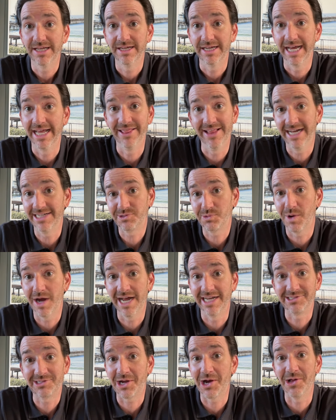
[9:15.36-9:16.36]
And that's
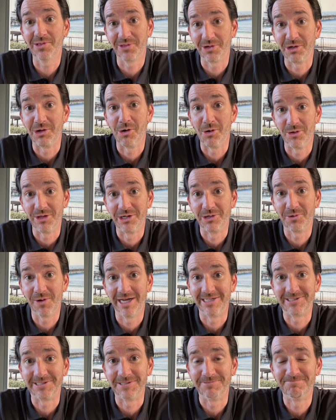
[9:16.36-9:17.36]
why it's called the golden
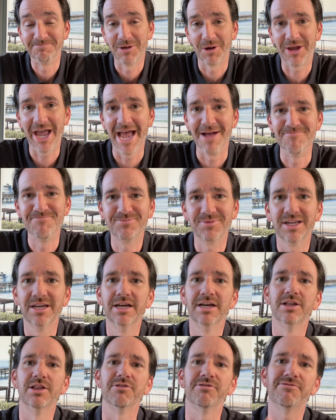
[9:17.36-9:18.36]
question. Okay,
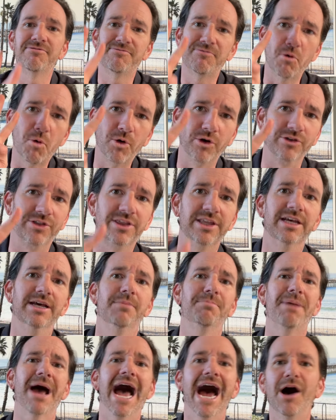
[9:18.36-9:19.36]
the fourth
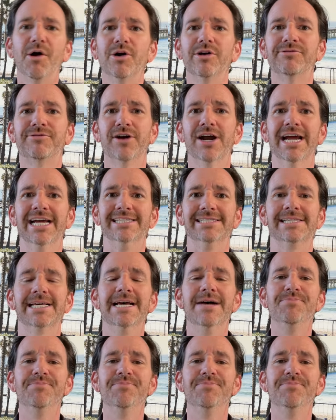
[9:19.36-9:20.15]
power phrase